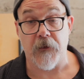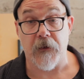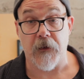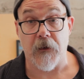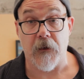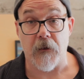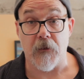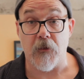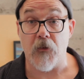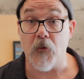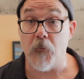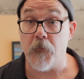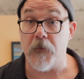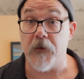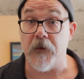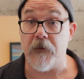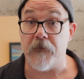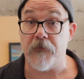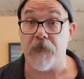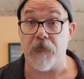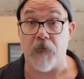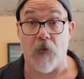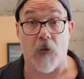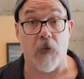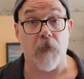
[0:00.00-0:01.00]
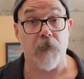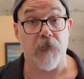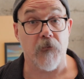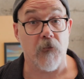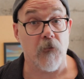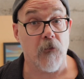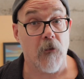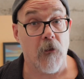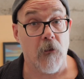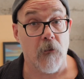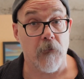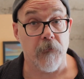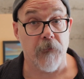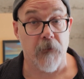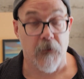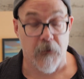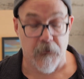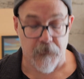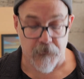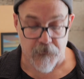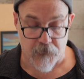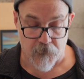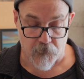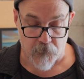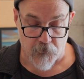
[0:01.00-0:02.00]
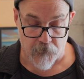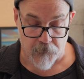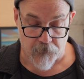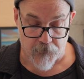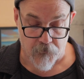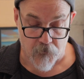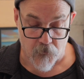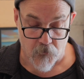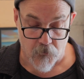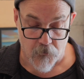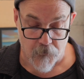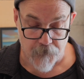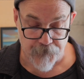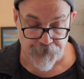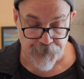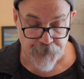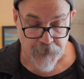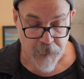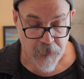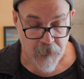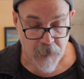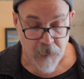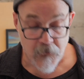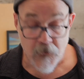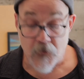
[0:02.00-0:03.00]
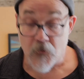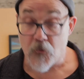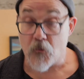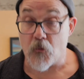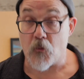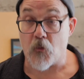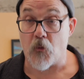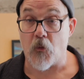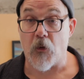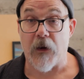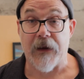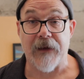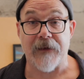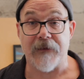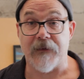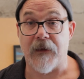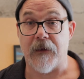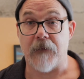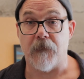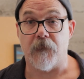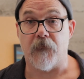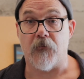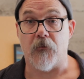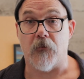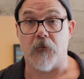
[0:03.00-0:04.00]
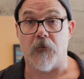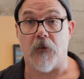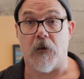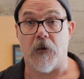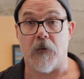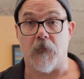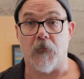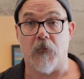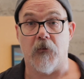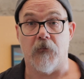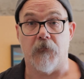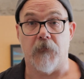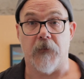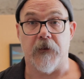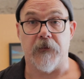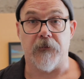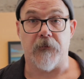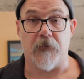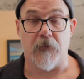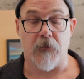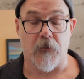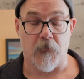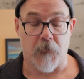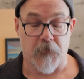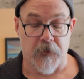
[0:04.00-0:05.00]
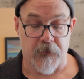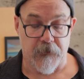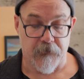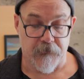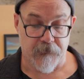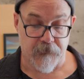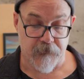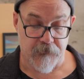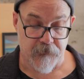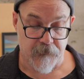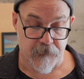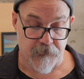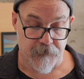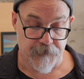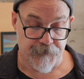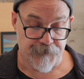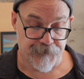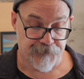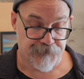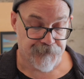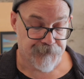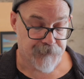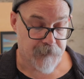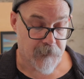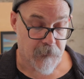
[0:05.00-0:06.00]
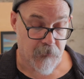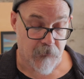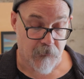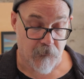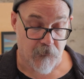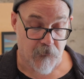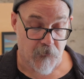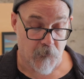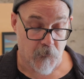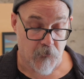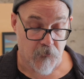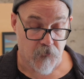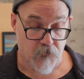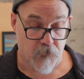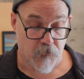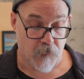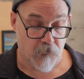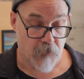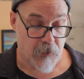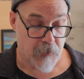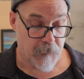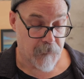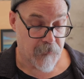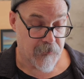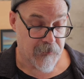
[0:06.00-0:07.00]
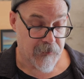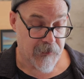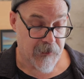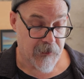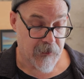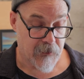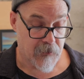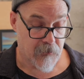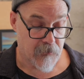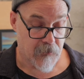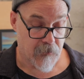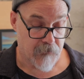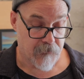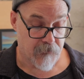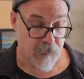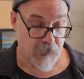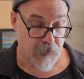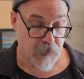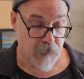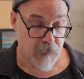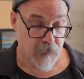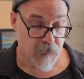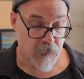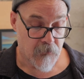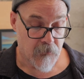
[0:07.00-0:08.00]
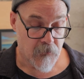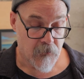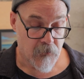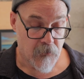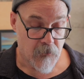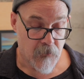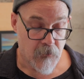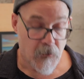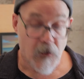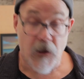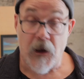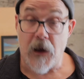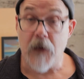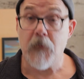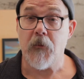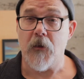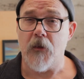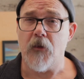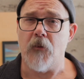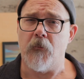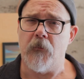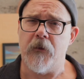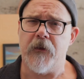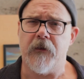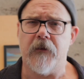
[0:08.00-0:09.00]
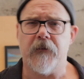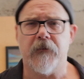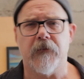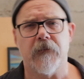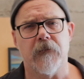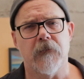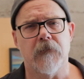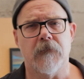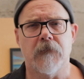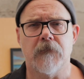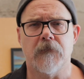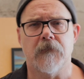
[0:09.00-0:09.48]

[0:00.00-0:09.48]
the Luminists, also called the Hudson River School. Great name for an art movement, the Luminists. Someone should grab that again, I think. I'm a Luminist.